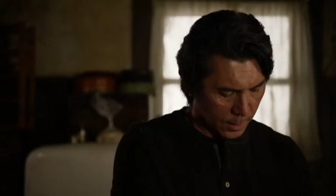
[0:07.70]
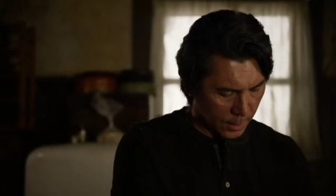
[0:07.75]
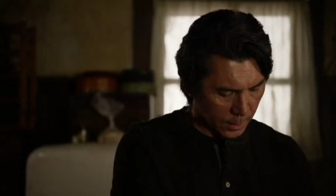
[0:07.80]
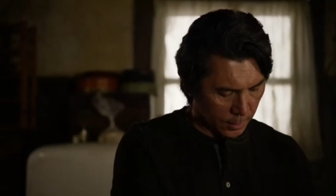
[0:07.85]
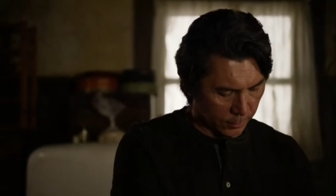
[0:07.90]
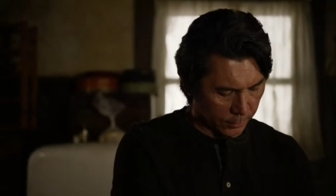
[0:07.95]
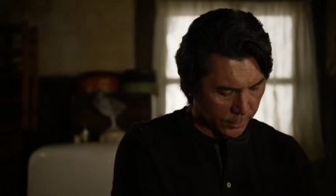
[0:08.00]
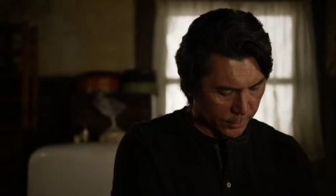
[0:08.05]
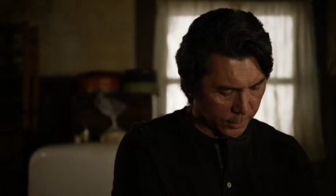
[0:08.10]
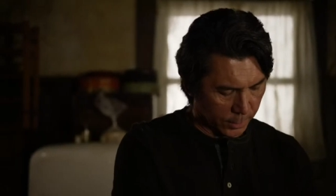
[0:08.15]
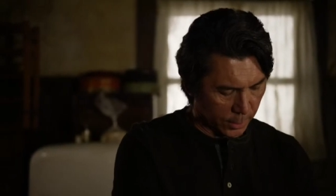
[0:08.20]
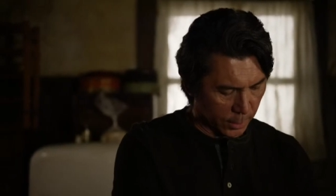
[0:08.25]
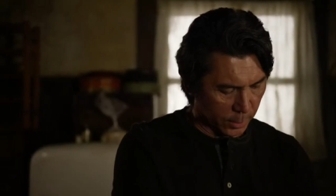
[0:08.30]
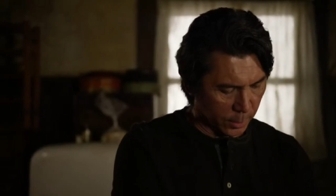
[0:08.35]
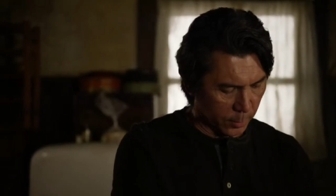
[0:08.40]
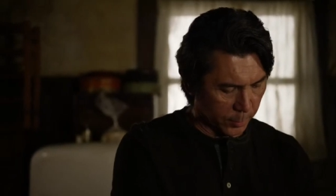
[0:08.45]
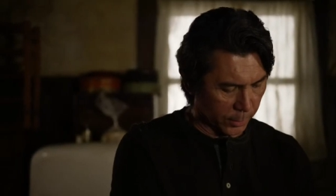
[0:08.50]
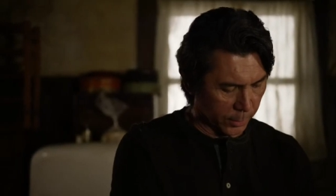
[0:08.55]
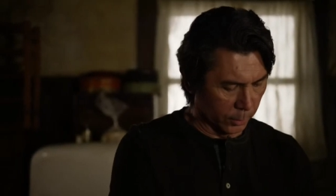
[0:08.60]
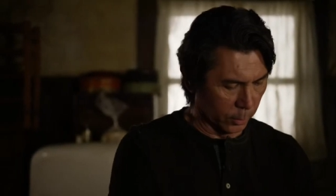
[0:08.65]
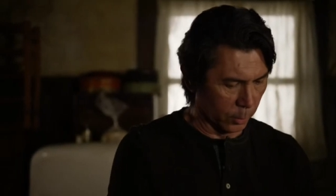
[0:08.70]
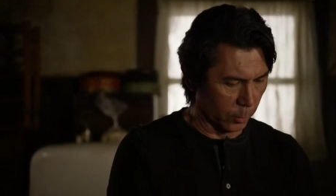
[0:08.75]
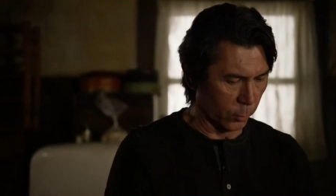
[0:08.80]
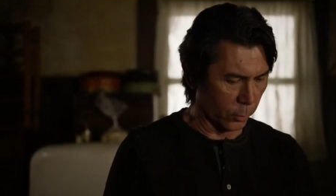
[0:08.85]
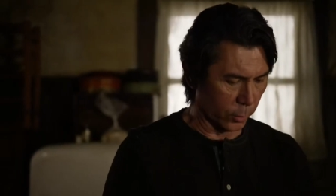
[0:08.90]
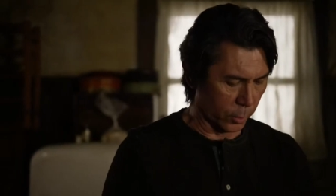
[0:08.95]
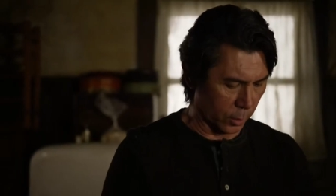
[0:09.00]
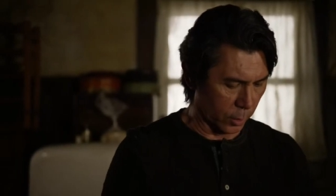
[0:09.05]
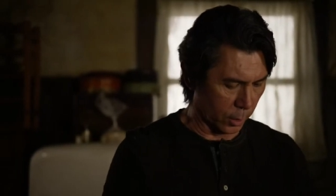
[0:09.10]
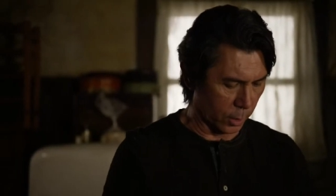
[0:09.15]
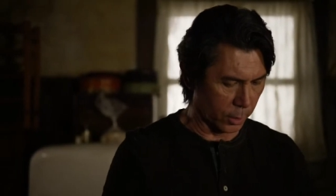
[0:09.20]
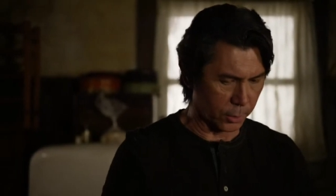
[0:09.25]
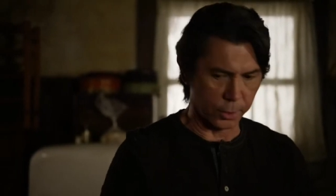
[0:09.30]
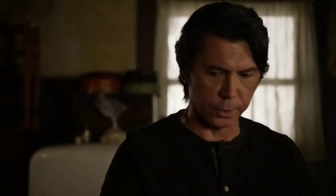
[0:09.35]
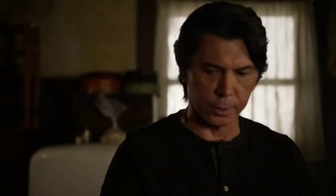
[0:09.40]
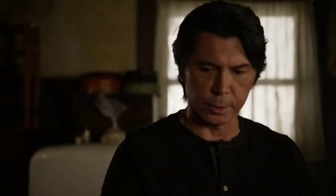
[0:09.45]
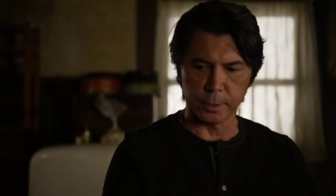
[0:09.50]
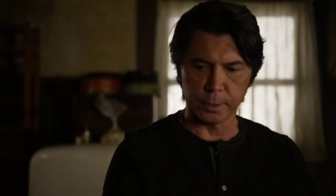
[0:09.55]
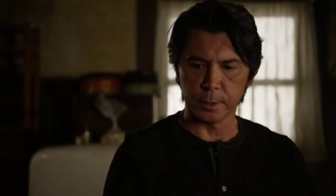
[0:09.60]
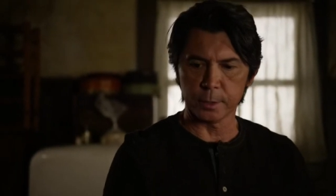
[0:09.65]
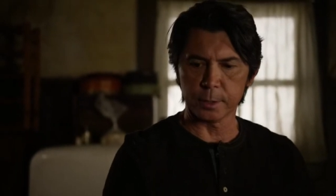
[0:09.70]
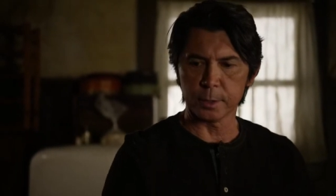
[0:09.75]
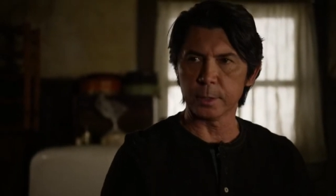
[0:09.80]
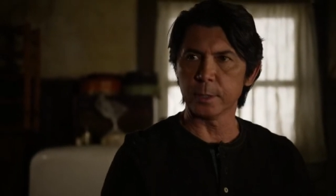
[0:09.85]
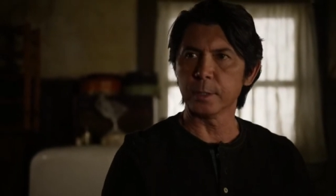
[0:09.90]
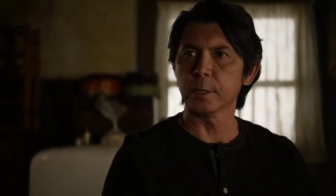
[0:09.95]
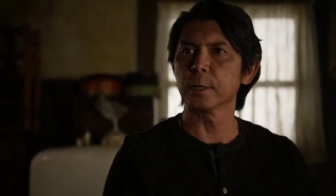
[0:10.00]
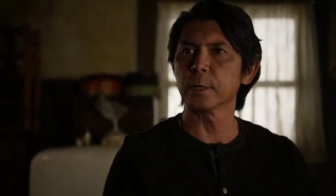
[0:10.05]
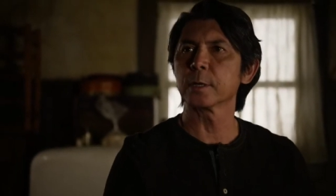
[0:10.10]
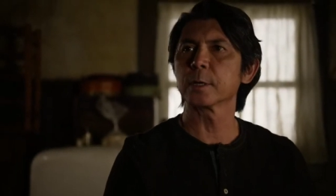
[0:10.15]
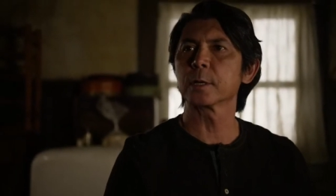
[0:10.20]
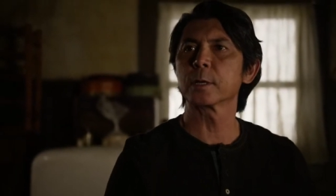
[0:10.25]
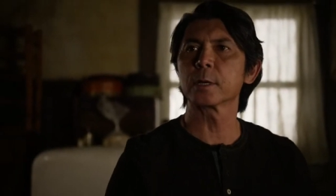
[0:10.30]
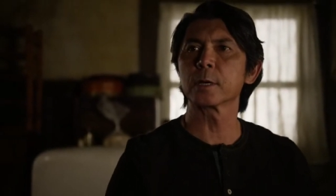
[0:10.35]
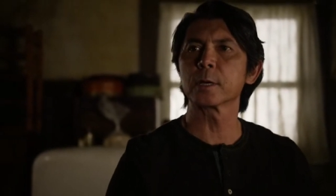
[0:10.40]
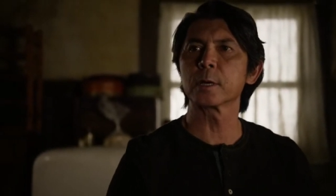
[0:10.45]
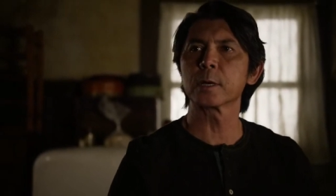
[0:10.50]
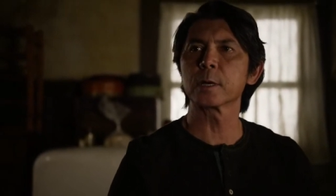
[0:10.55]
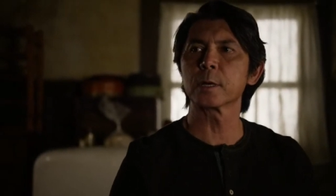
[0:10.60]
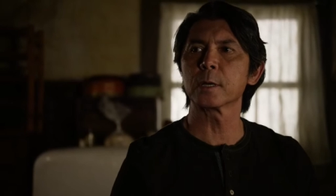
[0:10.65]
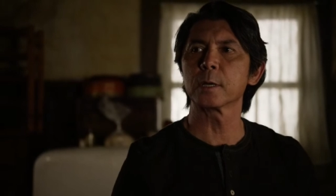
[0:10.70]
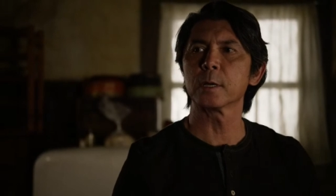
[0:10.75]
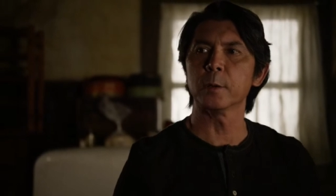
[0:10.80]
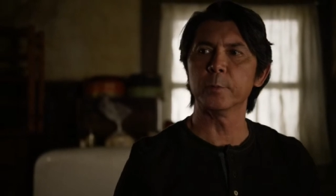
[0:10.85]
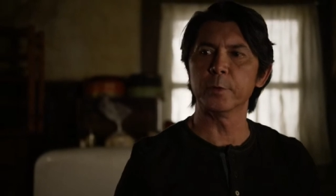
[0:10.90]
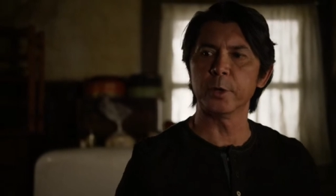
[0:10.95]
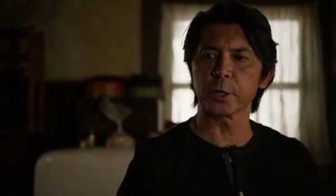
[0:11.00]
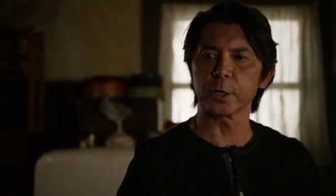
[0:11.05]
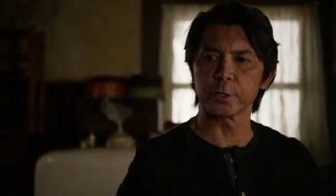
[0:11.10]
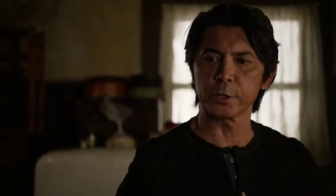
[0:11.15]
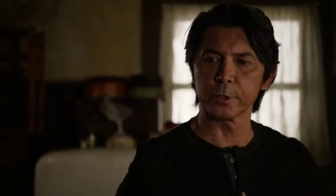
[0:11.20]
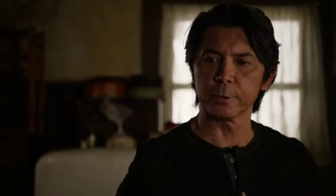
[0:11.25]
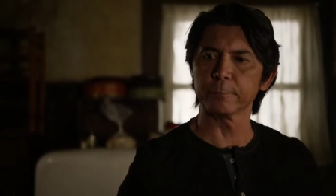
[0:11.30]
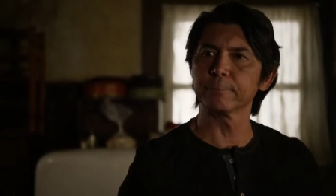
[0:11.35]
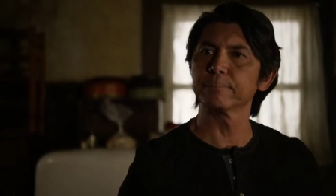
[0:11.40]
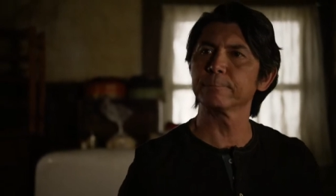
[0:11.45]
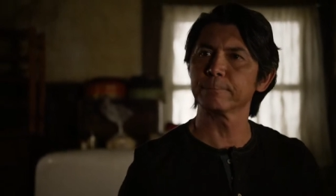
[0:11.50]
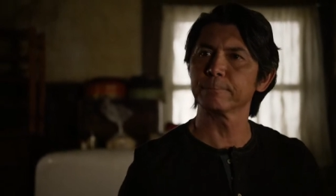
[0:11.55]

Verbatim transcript: I've decided to be a little more cautious since the abduction.